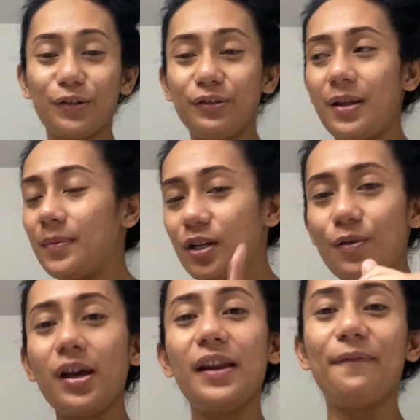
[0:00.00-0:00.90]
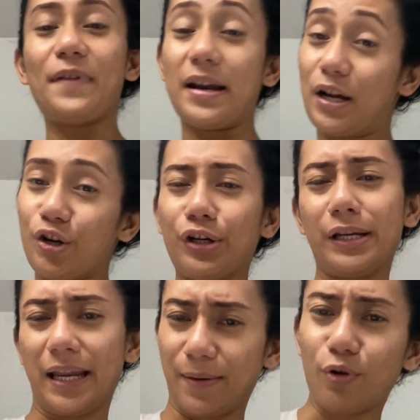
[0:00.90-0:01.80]
Let me go ahead and find out her
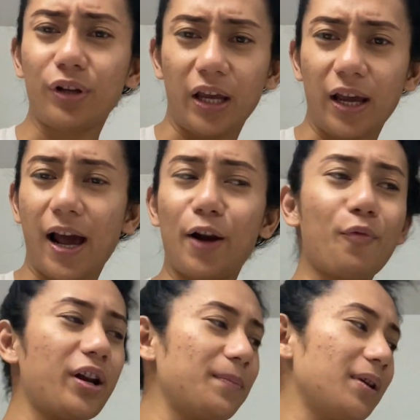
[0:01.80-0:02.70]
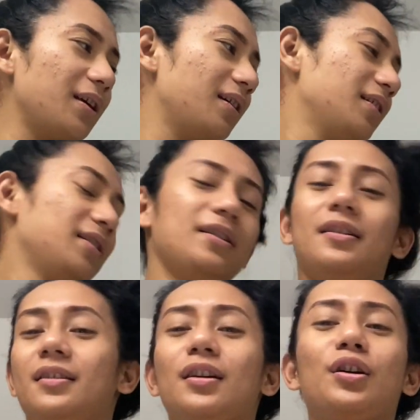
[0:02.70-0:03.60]
name, okay? I don't want to be,
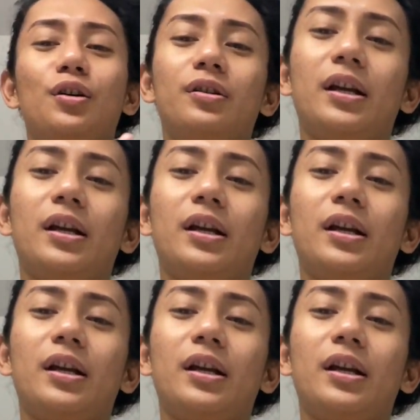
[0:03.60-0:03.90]
hold